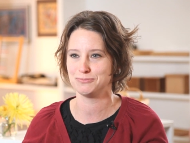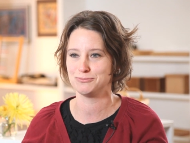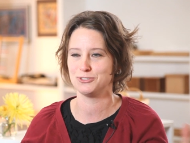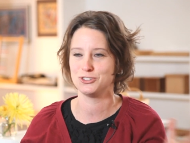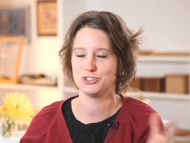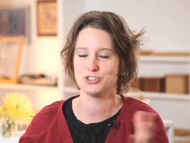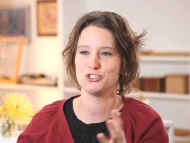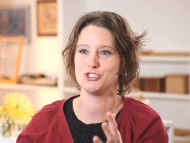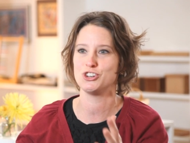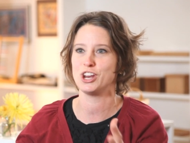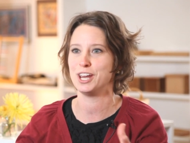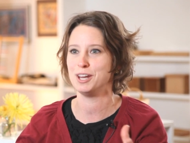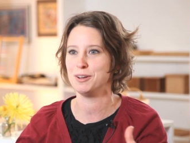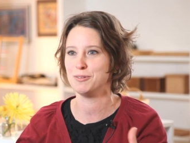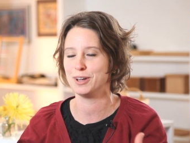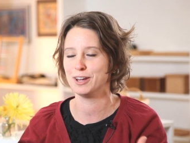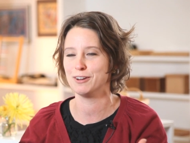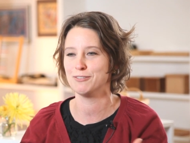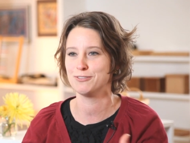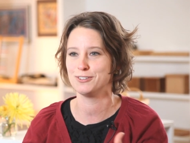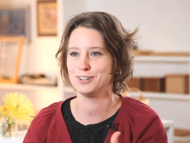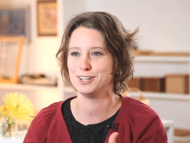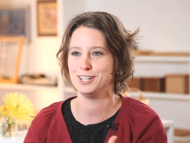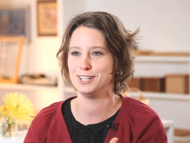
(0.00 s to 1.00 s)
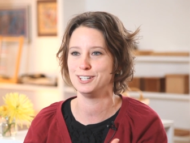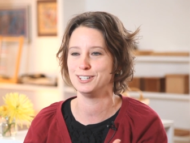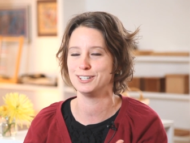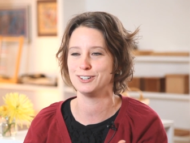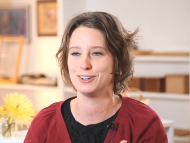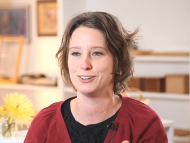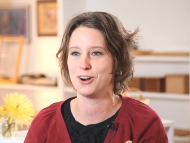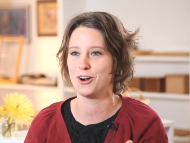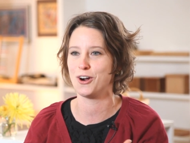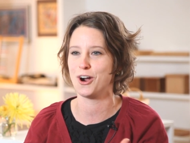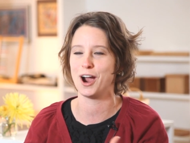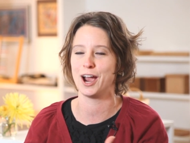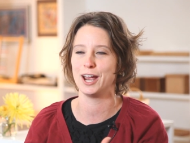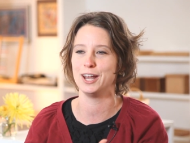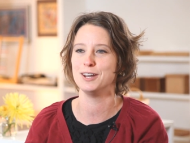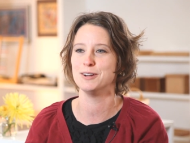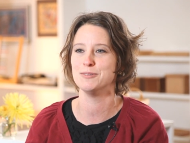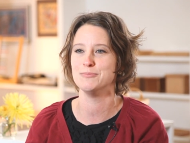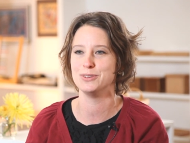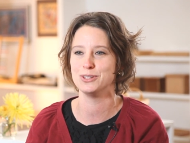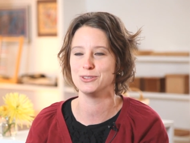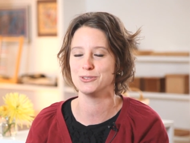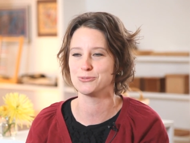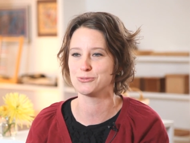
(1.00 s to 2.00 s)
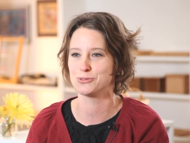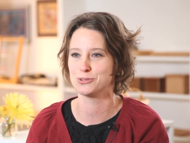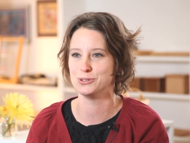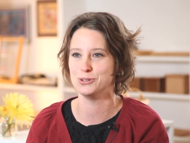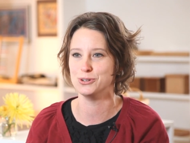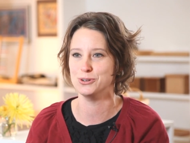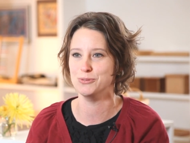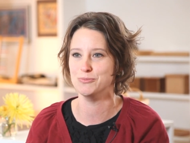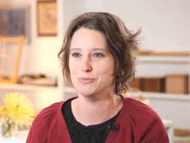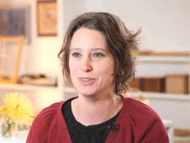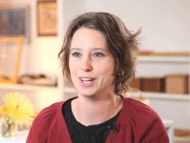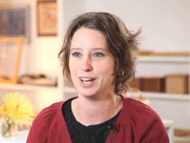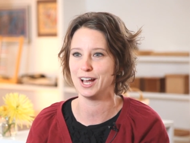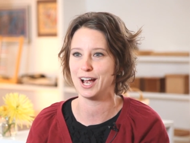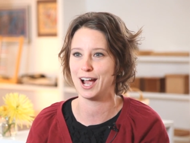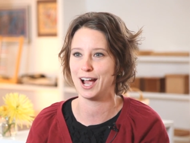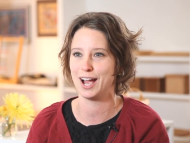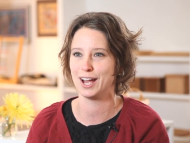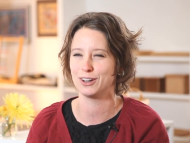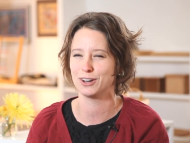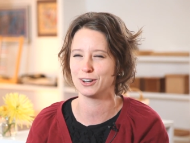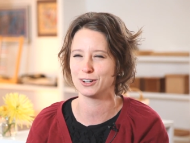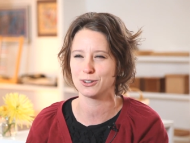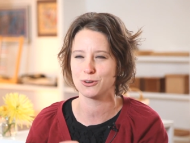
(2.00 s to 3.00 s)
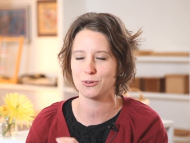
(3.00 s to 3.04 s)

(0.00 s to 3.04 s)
shape, every item in the room that had a